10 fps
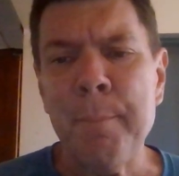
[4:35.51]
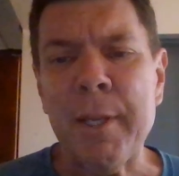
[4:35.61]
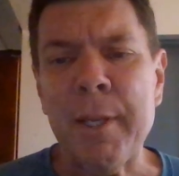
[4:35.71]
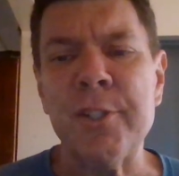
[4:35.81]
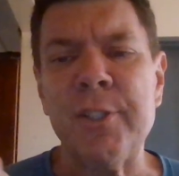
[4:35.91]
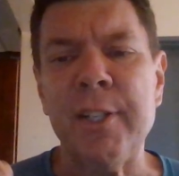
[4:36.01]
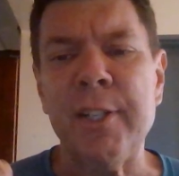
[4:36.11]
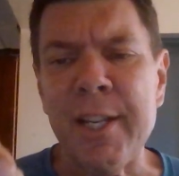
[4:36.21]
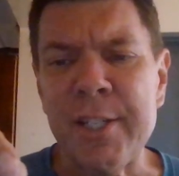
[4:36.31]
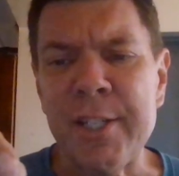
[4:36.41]
because
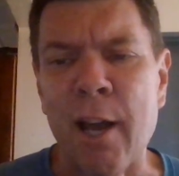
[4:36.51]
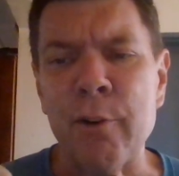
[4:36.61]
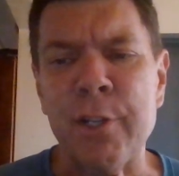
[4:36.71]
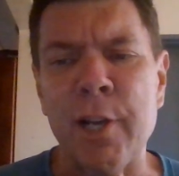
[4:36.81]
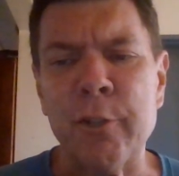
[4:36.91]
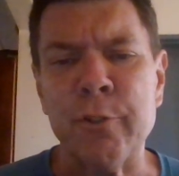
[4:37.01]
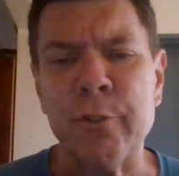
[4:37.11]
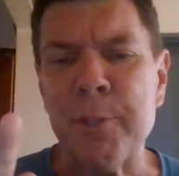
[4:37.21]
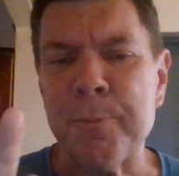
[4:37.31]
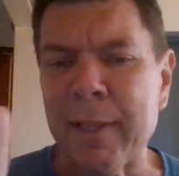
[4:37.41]
today's sound
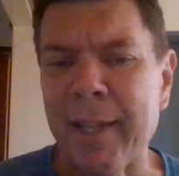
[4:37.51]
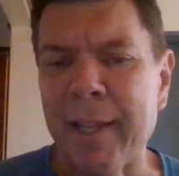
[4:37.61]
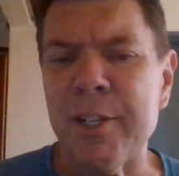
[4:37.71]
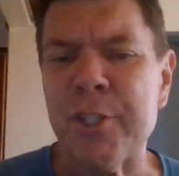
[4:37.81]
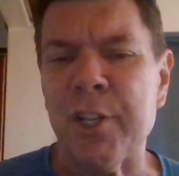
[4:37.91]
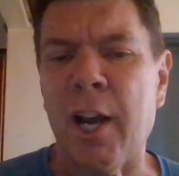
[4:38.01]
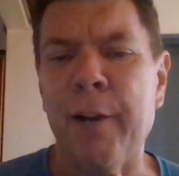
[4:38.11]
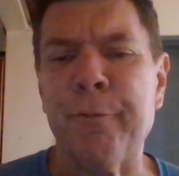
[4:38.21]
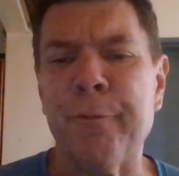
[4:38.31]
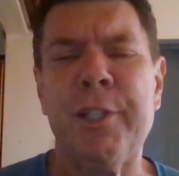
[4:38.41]
doctrine has been laid
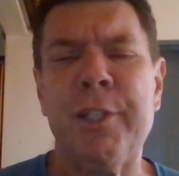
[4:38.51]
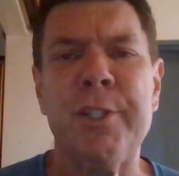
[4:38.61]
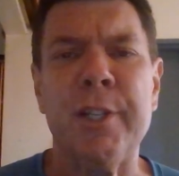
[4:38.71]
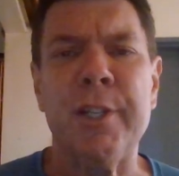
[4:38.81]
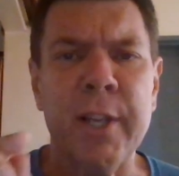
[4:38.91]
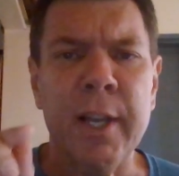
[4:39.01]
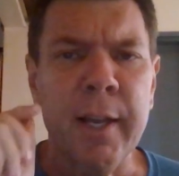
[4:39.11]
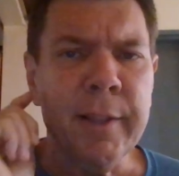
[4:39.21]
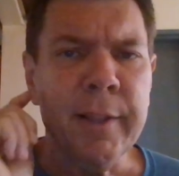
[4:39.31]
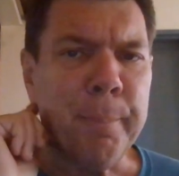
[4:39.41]
aside for teachings
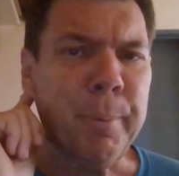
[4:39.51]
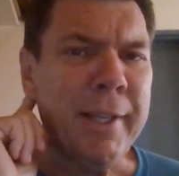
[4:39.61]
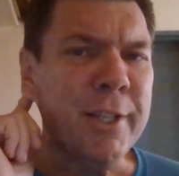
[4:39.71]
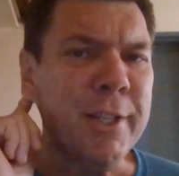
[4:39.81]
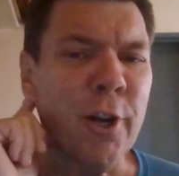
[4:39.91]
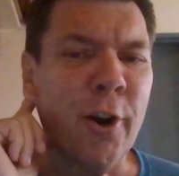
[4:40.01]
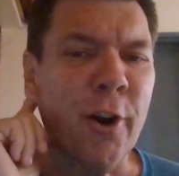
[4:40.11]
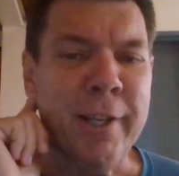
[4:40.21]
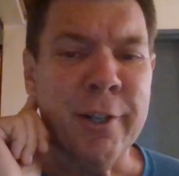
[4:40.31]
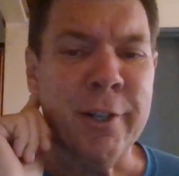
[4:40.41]
that please
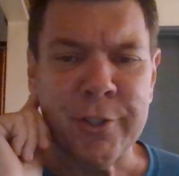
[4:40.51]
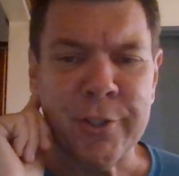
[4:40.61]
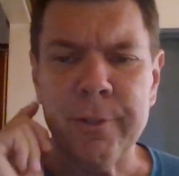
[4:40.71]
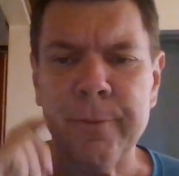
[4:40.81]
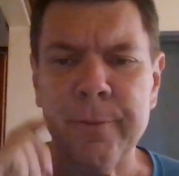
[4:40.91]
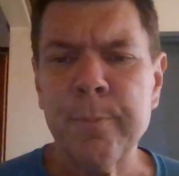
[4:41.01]
our ears.